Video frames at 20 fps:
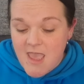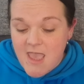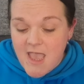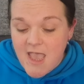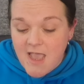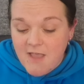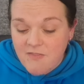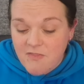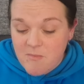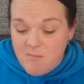
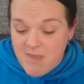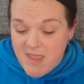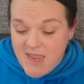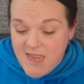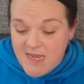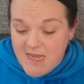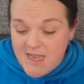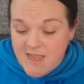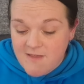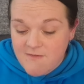Add the
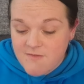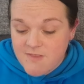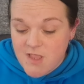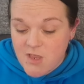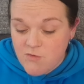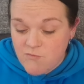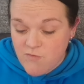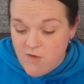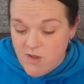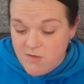bay leaves
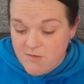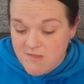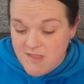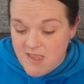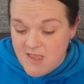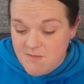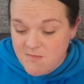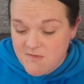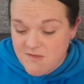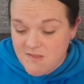and rose
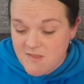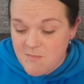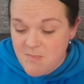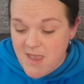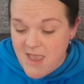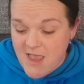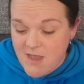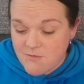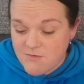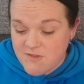hips to the
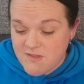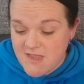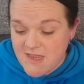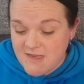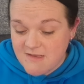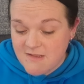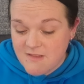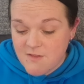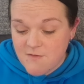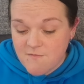pouch,
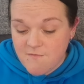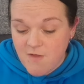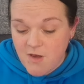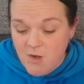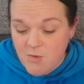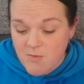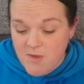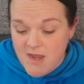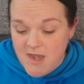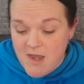stating the
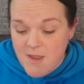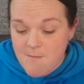following.